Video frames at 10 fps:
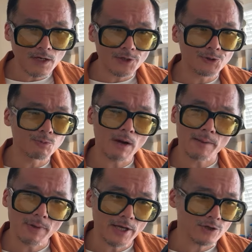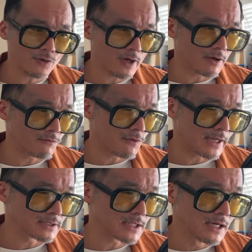you, my Patreon
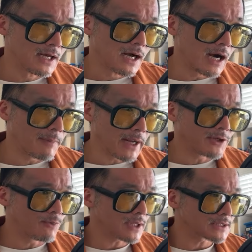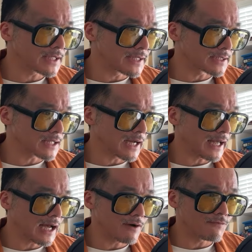friends. And I do want to say, yes, I
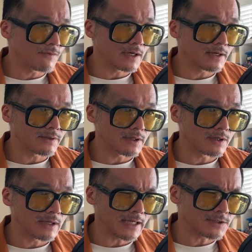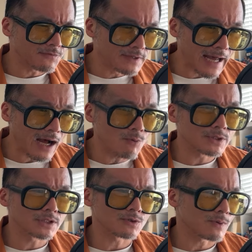have as of now,
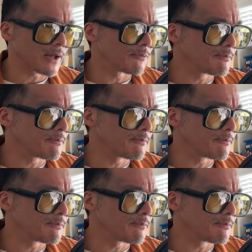which is around